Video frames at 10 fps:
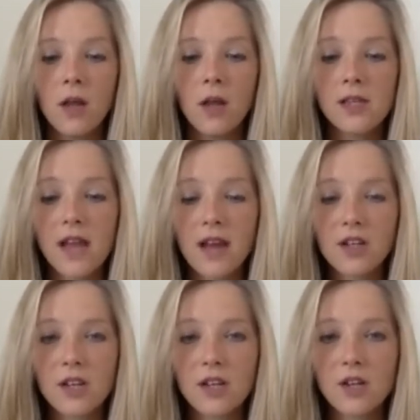is
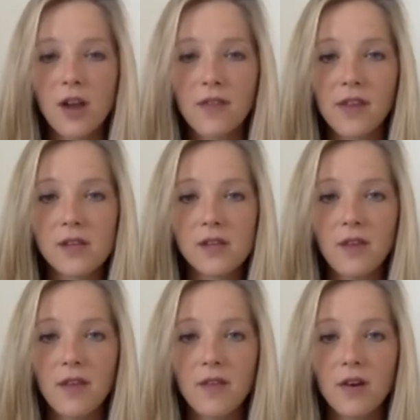actually a trafficking
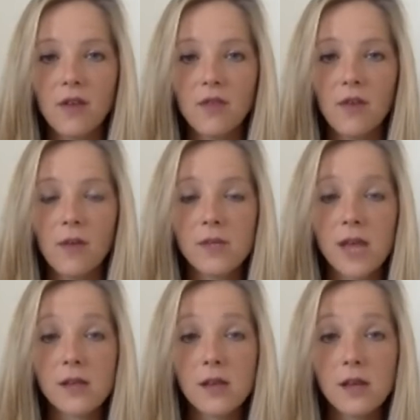survivor from
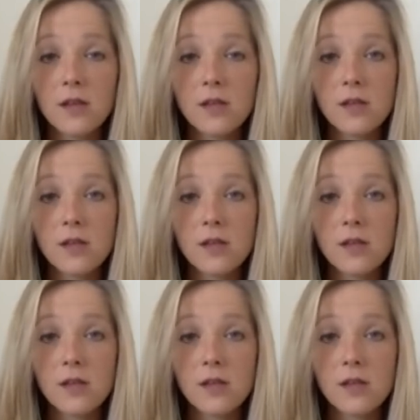Texas.